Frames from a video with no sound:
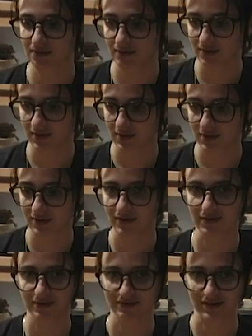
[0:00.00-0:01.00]

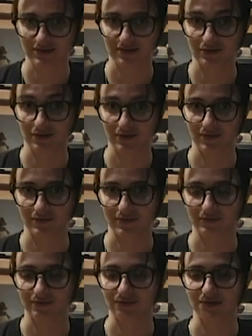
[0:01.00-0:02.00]
It's actually got coffee
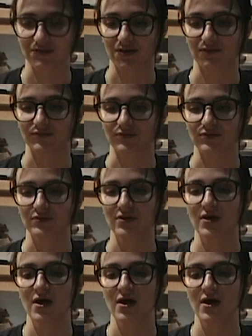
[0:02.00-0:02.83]
from this afternoon.